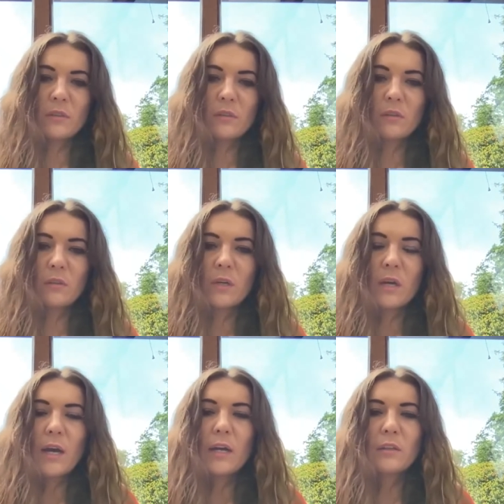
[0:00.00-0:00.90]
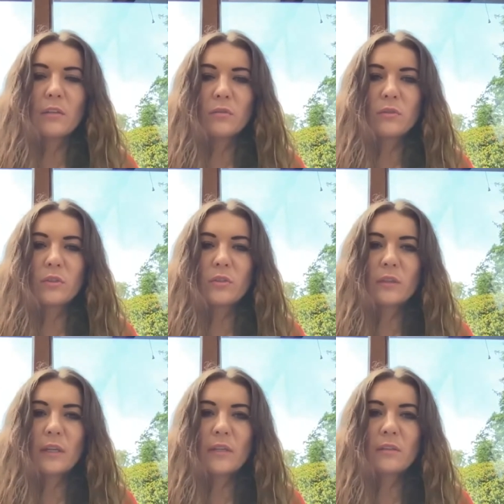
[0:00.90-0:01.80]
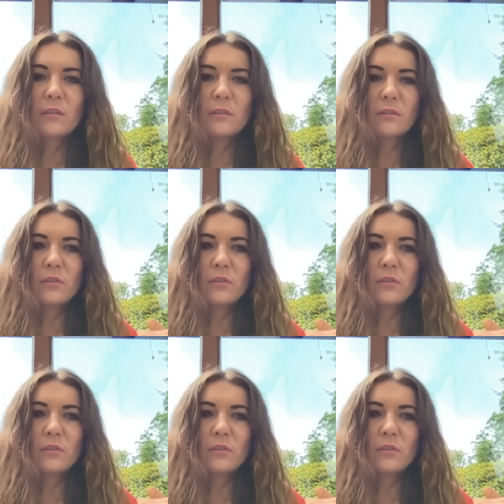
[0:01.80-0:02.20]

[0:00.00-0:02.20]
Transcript: you know and you just like oh,